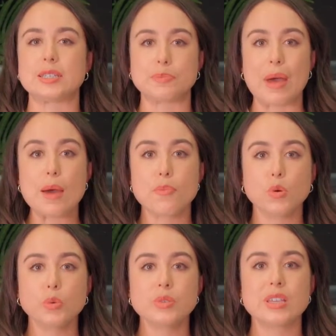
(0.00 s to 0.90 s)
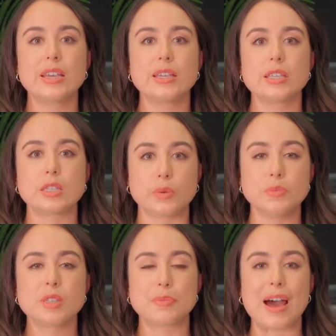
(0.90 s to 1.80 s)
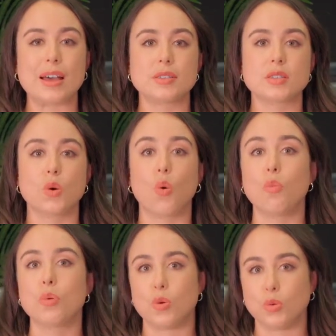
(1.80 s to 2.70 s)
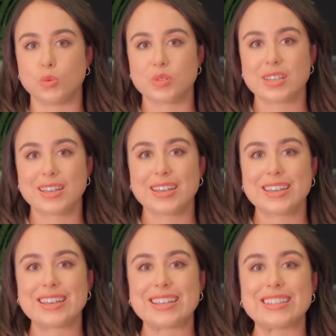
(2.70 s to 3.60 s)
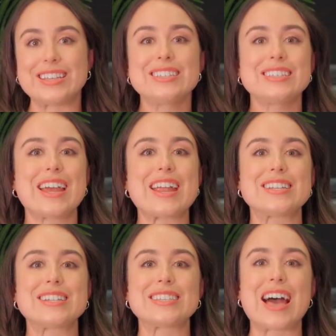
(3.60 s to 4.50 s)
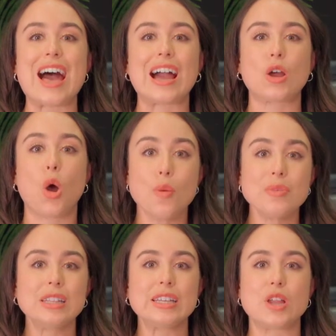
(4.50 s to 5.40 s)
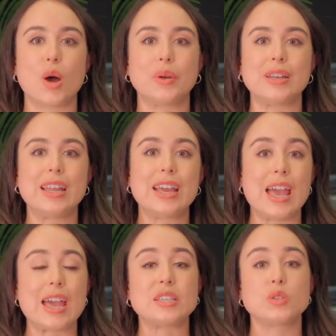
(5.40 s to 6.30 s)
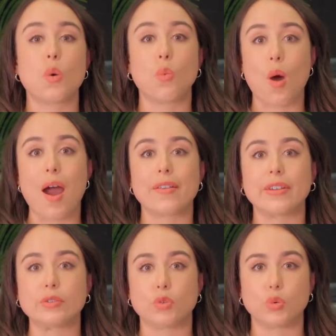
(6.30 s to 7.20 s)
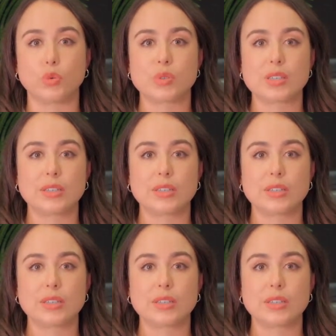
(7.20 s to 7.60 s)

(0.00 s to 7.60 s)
spa pools, swim spas or pools. These standards are commonly known as wiring rules.